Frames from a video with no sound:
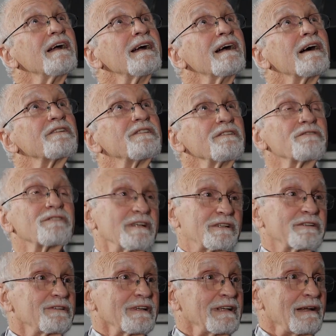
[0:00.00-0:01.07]
Yeah, it's interesting
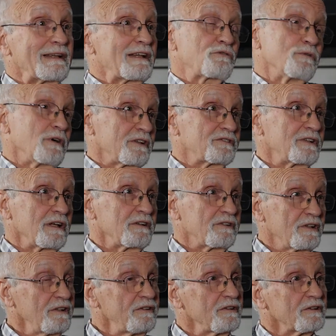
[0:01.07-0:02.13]
because that's why I started
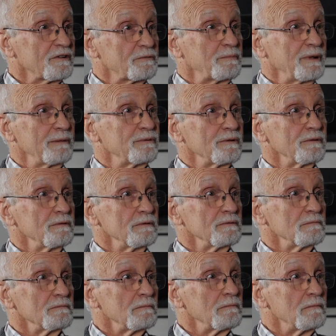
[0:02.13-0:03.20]
teaching, because
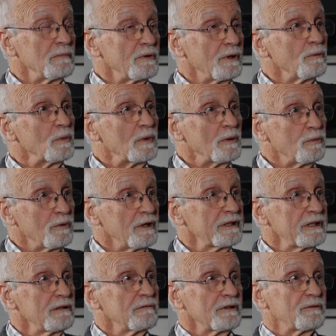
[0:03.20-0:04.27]
people that were
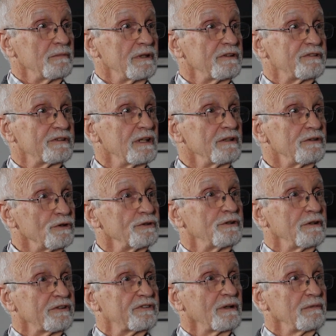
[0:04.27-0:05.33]
working with me said, you're
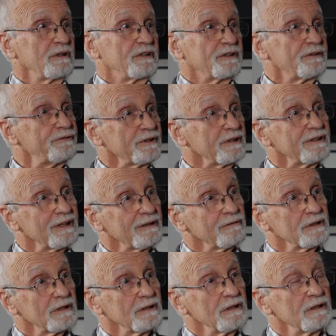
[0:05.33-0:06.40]
doing something different and I
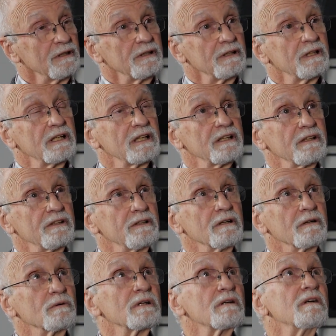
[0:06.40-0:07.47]
want to learn how to
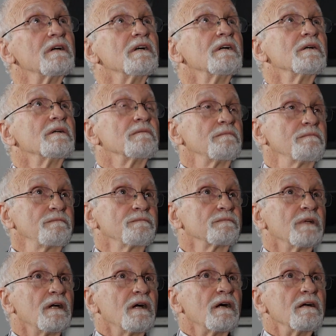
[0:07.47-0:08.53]
do it. Well,
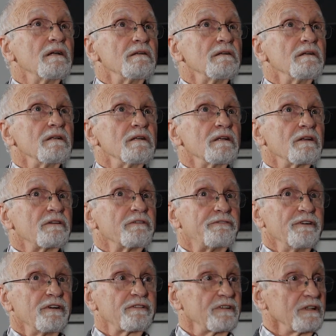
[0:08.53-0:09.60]
the
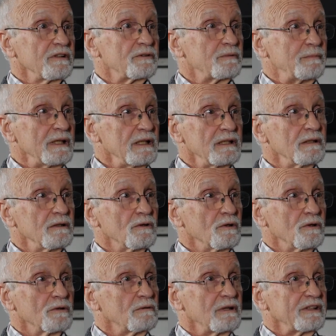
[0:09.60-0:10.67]
first thing has been
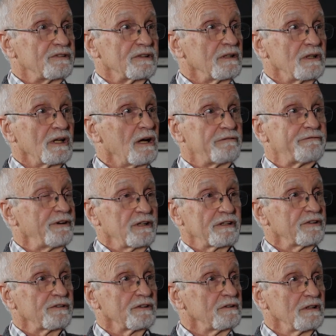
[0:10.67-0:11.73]
always a
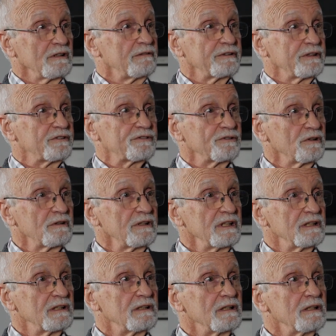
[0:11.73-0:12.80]
focus on delivering
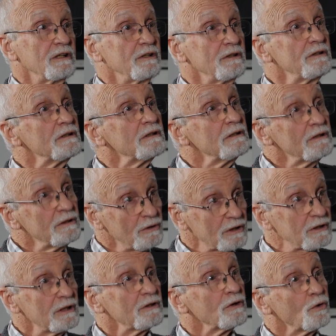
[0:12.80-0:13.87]
story. And you
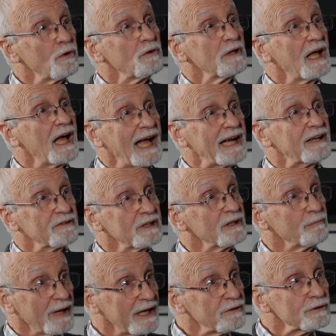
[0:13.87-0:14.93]
look at all the
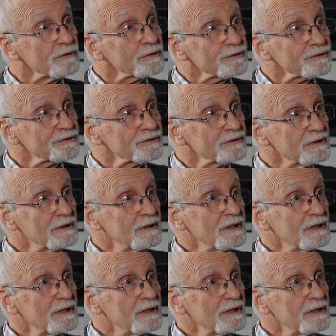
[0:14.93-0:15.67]
acting manuals